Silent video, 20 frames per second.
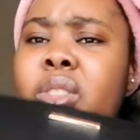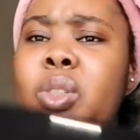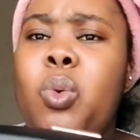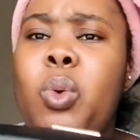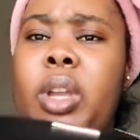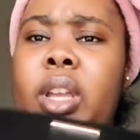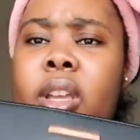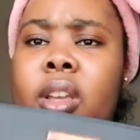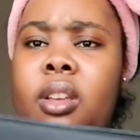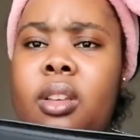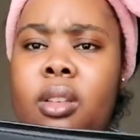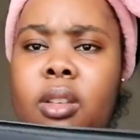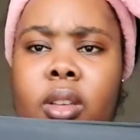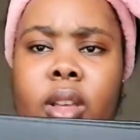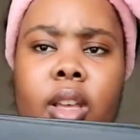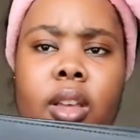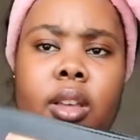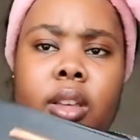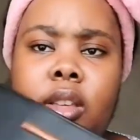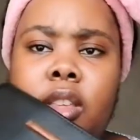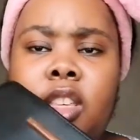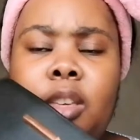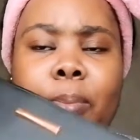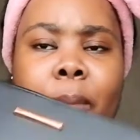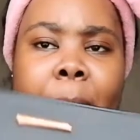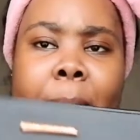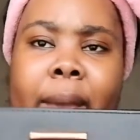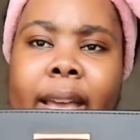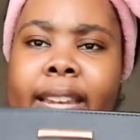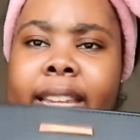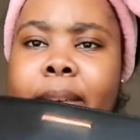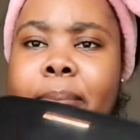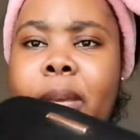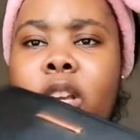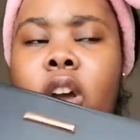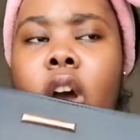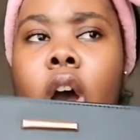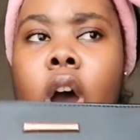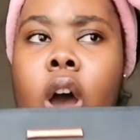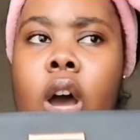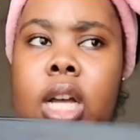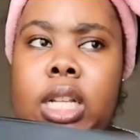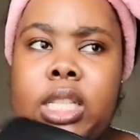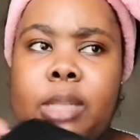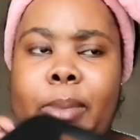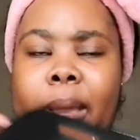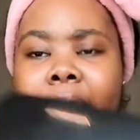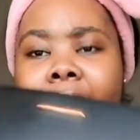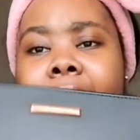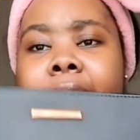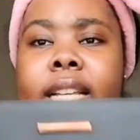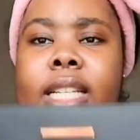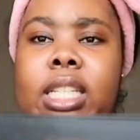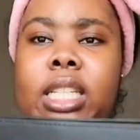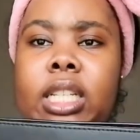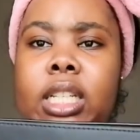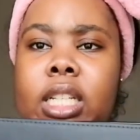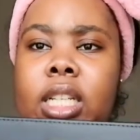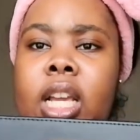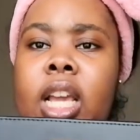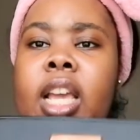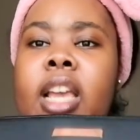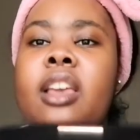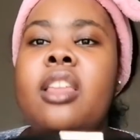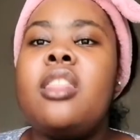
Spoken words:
where I keep my money, my cards, my ID.